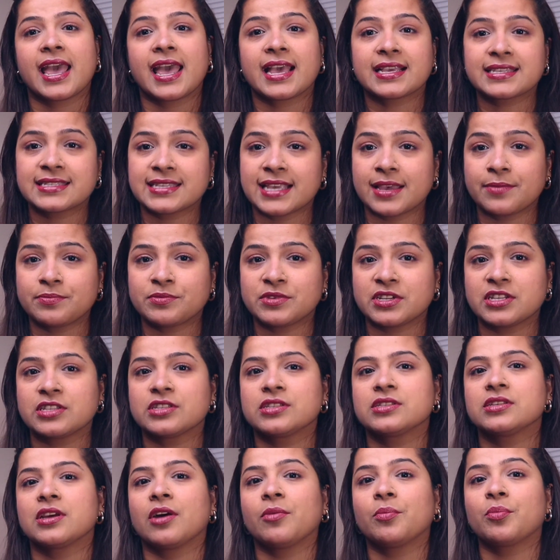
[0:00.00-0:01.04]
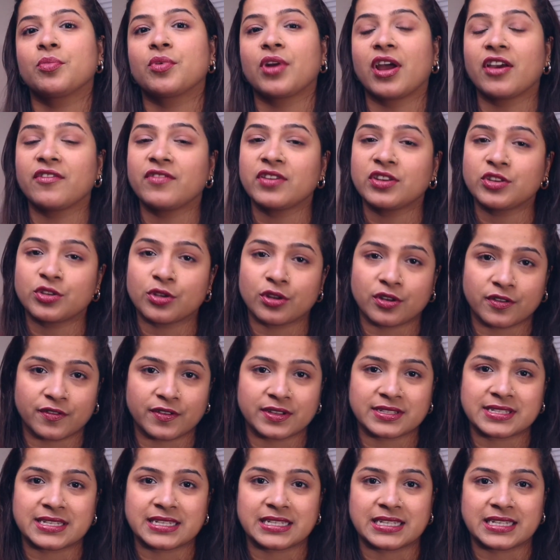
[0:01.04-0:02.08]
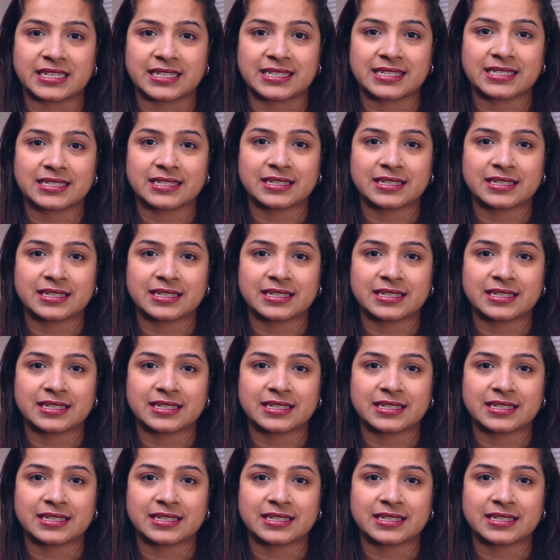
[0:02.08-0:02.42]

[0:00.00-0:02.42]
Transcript: except in some private universities.